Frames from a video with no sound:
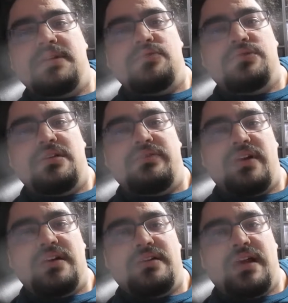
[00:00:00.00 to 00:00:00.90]
cool enough
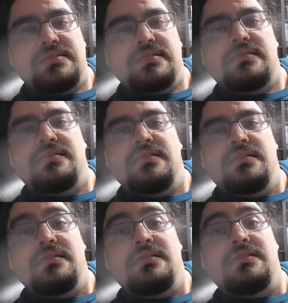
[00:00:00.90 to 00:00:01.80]
I can ice it.
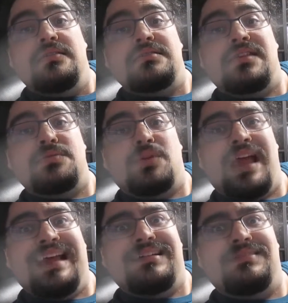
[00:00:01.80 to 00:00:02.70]
Let's have some cake.